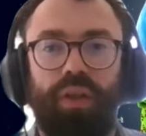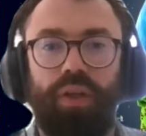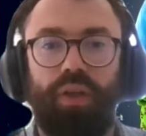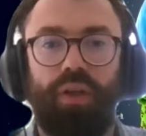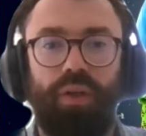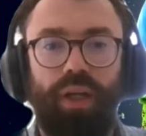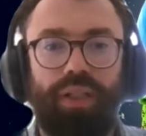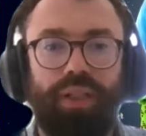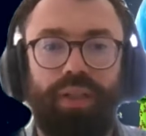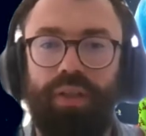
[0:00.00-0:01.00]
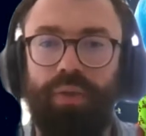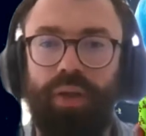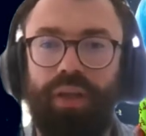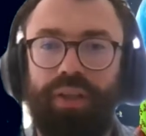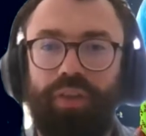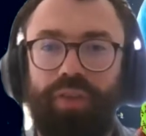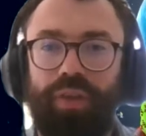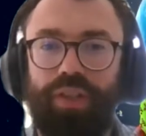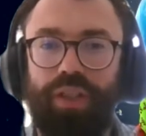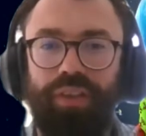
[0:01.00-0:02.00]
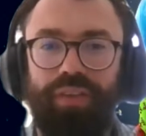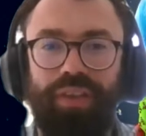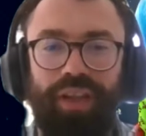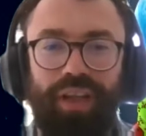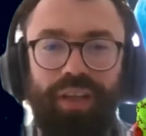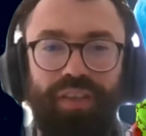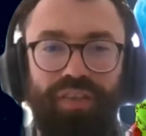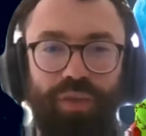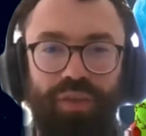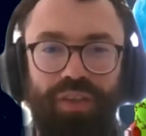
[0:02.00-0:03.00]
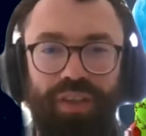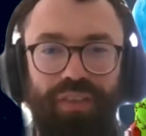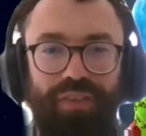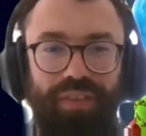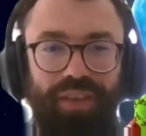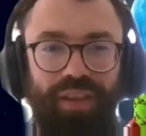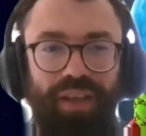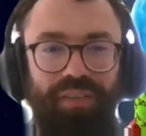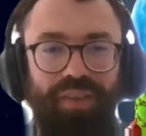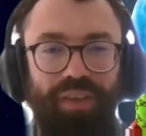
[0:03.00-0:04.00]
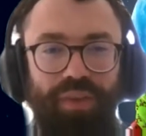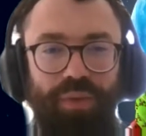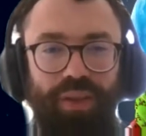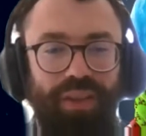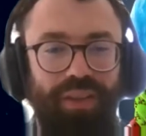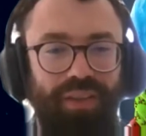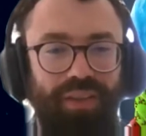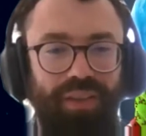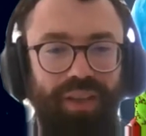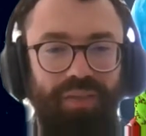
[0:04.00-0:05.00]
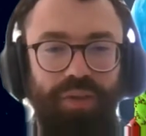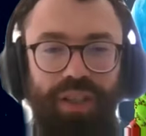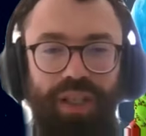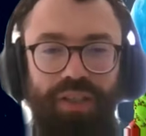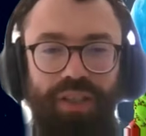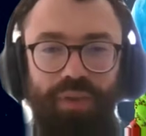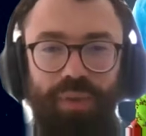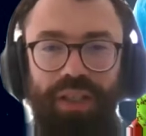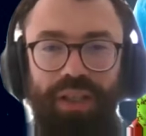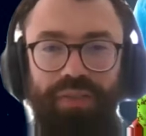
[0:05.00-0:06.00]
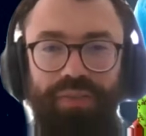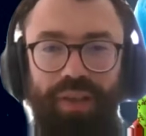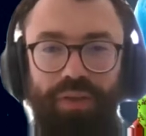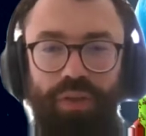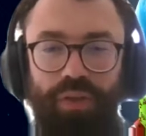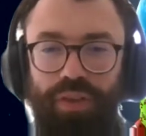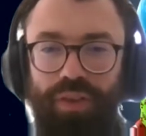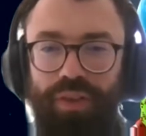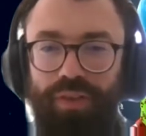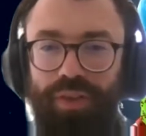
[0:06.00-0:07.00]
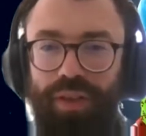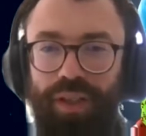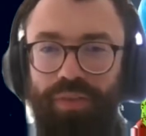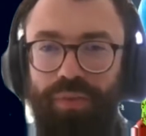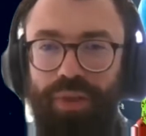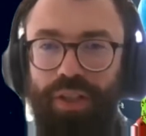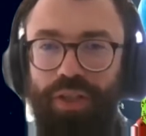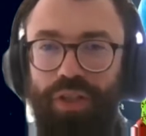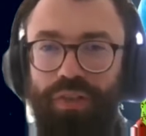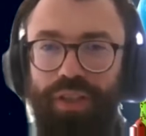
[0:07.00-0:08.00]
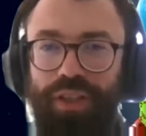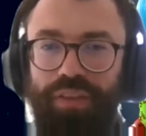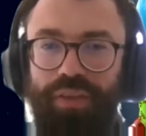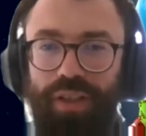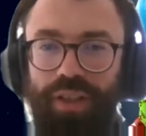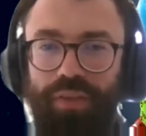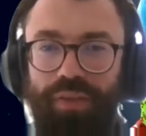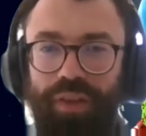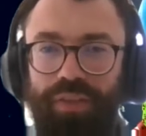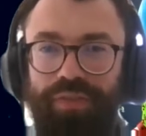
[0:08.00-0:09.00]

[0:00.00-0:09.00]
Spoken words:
All right. Well, thanks very much, guys. Looking forward to having you engaging over the weekend. I'm sure we're gonna have some really interesting ideas come out the other side.